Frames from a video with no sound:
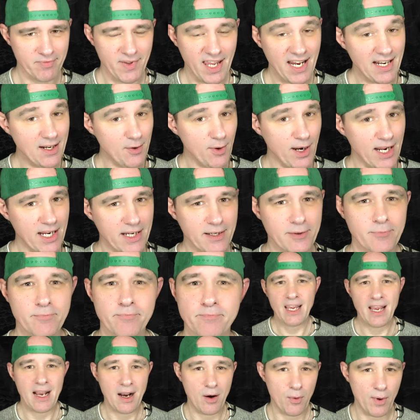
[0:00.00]
Anyway,
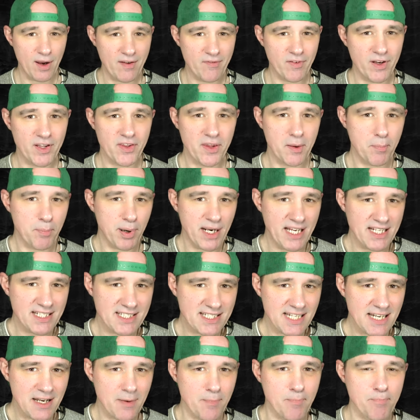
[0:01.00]
however, the
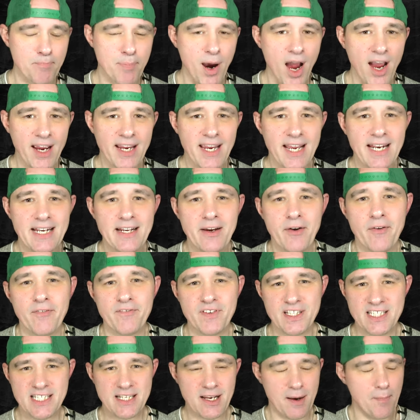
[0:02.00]
police didn't buy any of
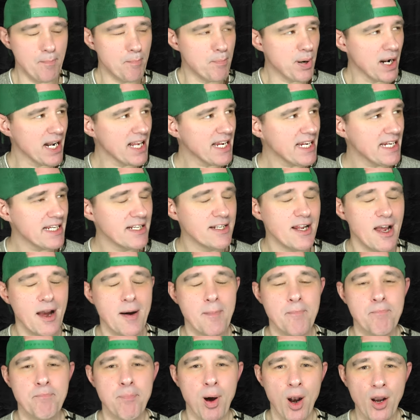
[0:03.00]
his complete and
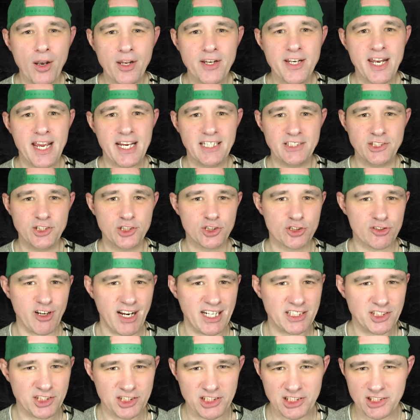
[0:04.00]
utter bolognese
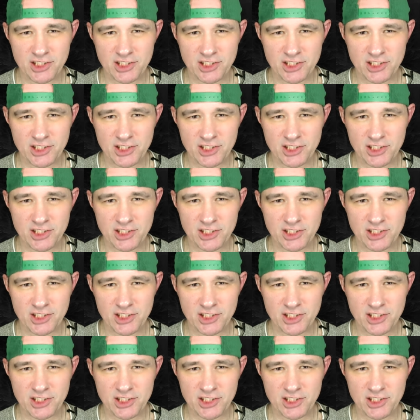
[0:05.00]
trashy